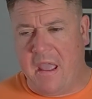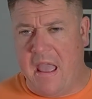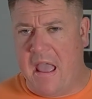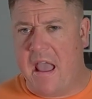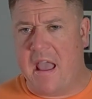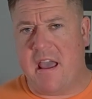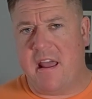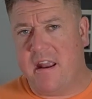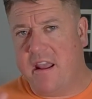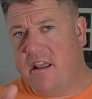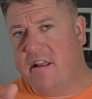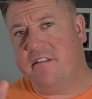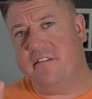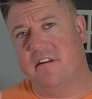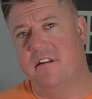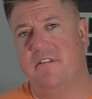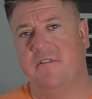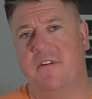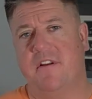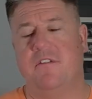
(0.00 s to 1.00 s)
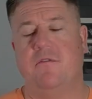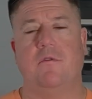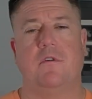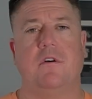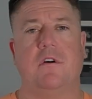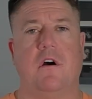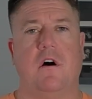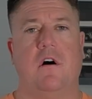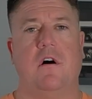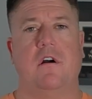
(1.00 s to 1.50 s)
add each individual
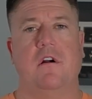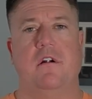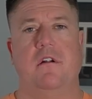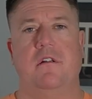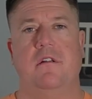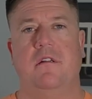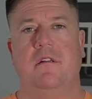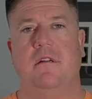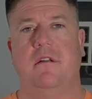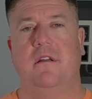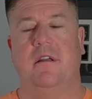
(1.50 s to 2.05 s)
card,